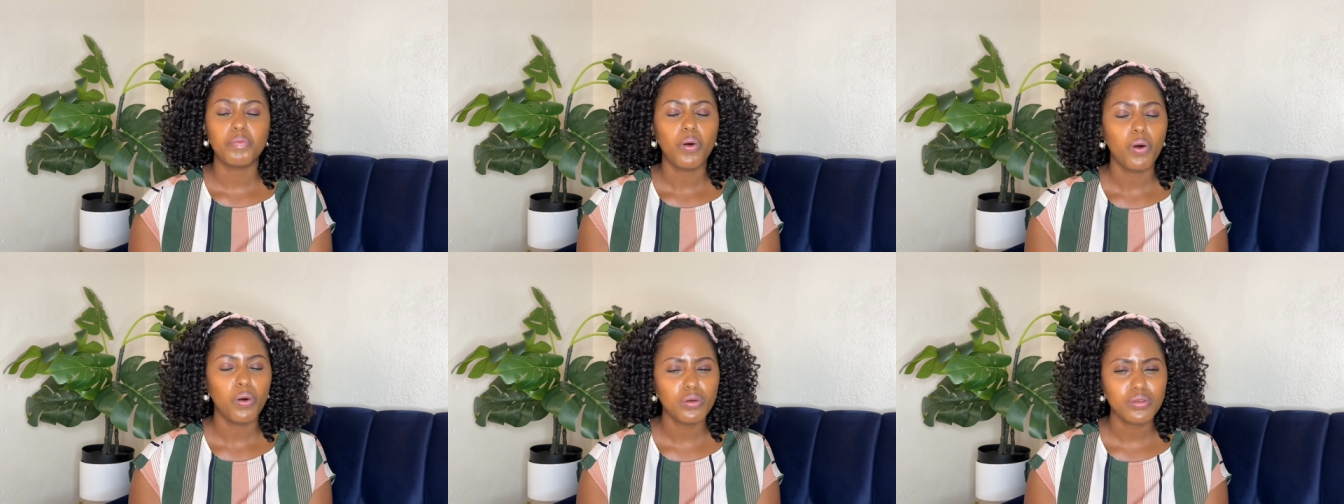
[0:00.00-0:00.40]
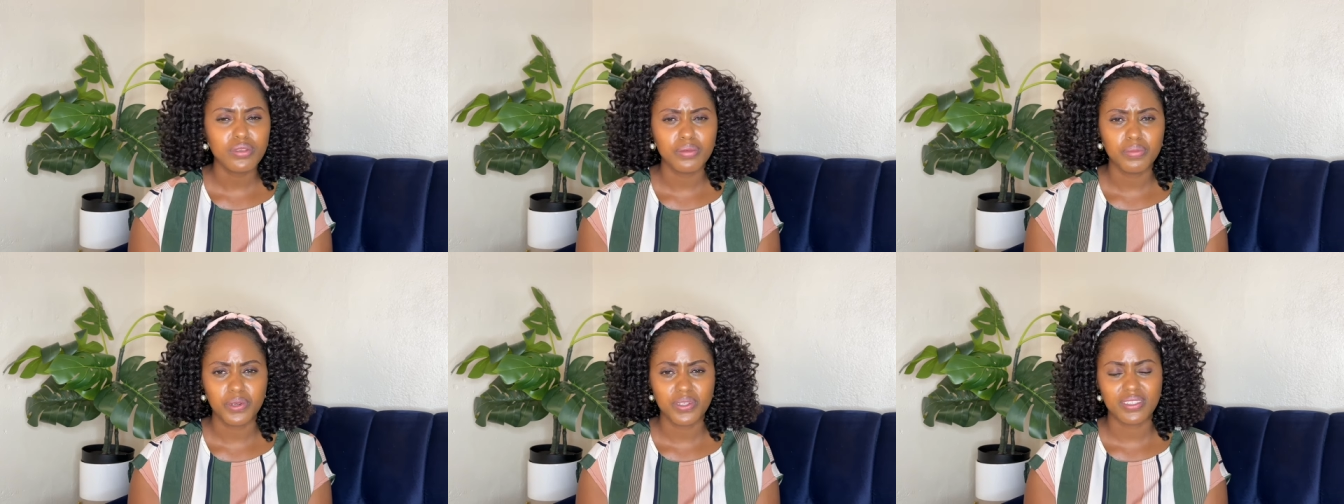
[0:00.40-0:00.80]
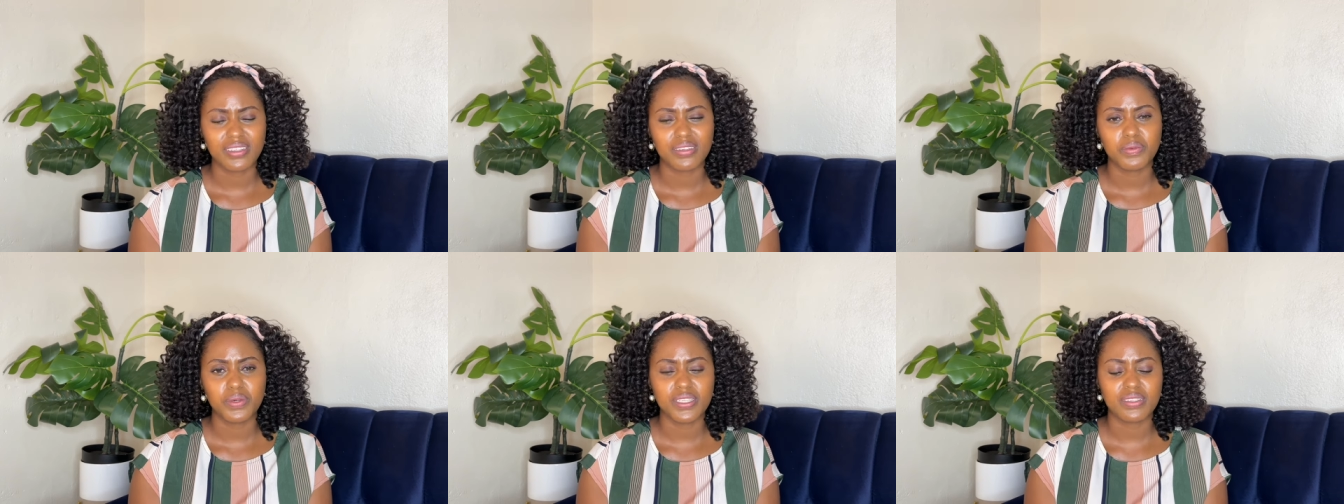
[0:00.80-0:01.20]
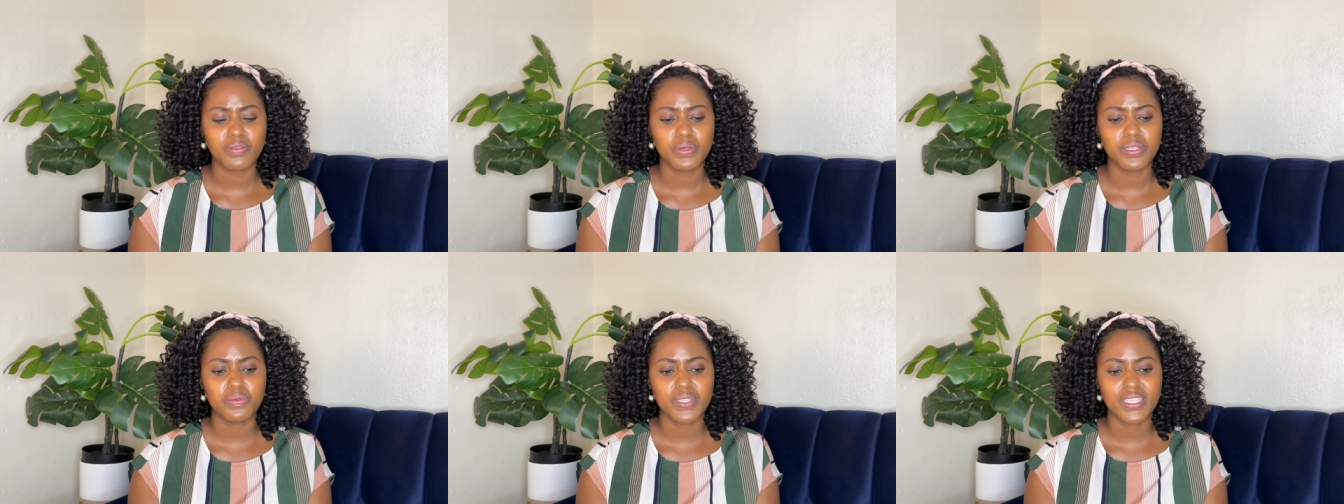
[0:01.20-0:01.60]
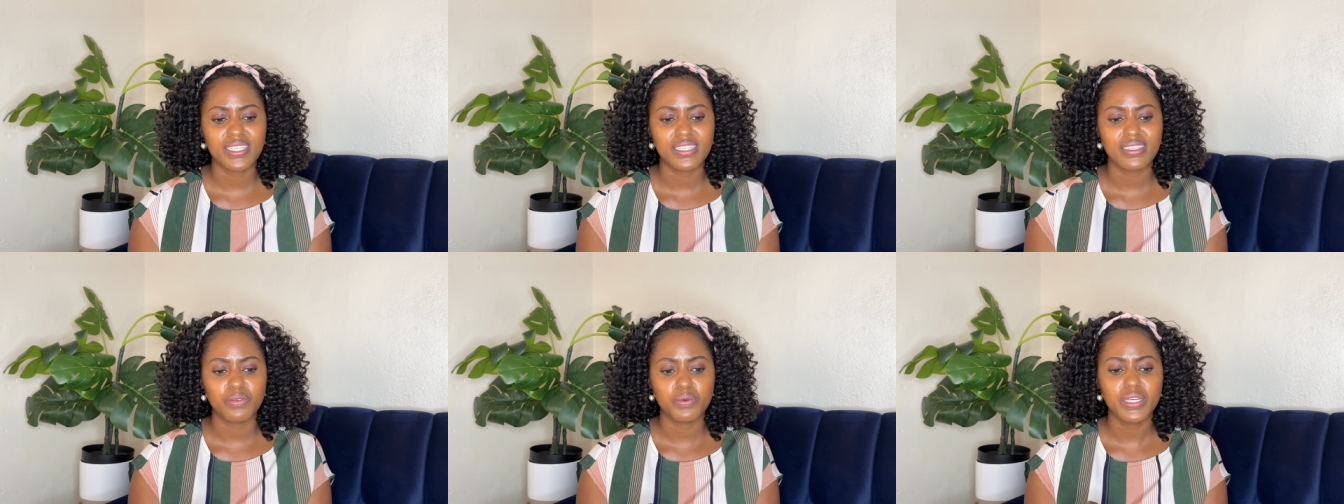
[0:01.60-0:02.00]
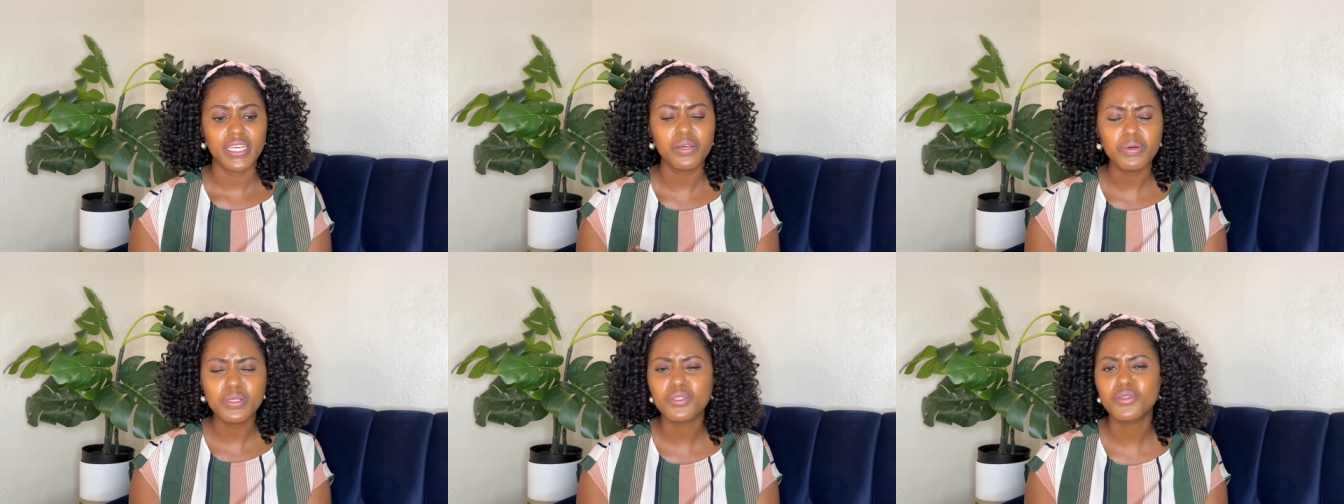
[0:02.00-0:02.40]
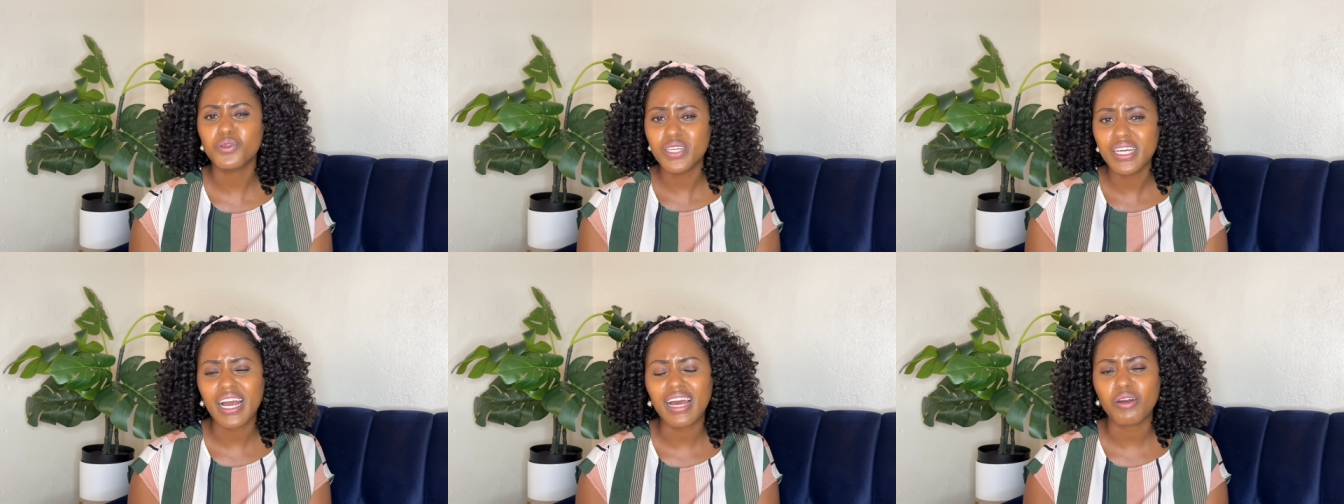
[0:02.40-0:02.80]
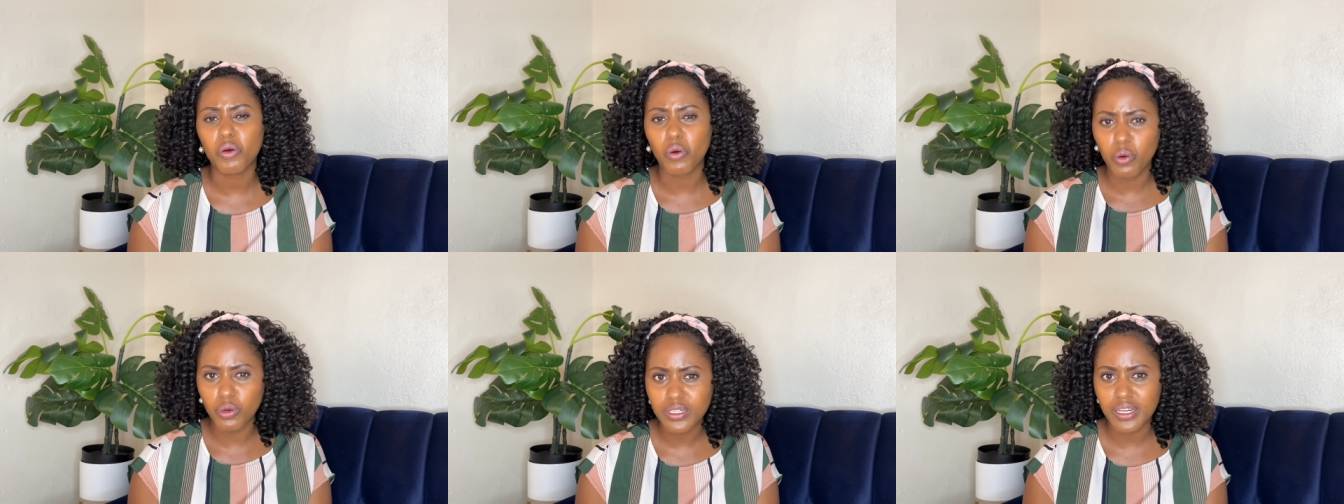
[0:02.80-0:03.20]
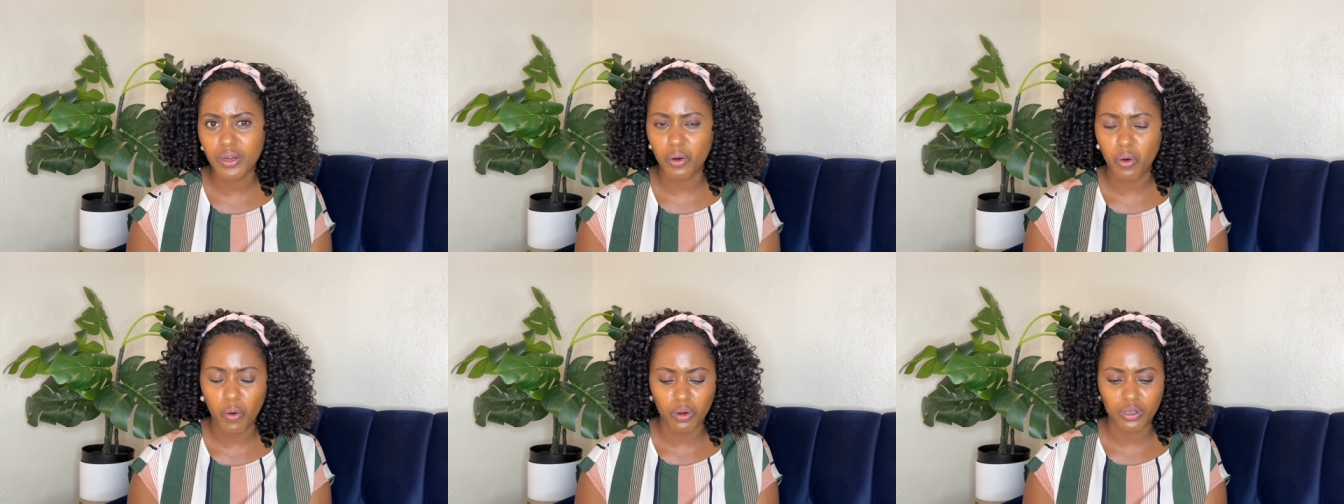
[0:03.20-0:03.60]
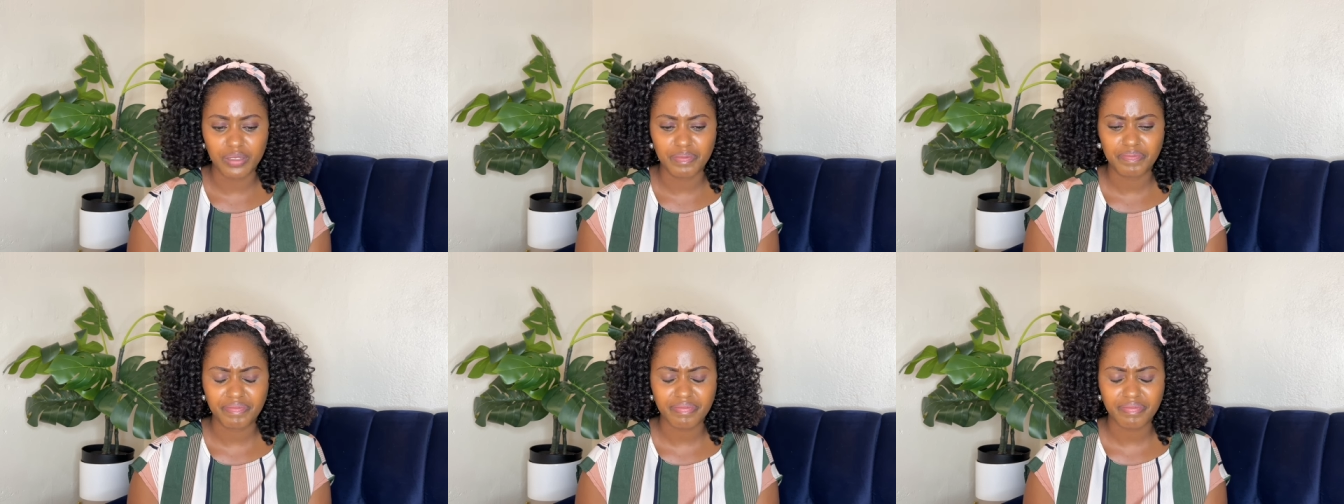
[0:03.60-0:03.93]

Apostle Moses was, was was he was doing an altar call.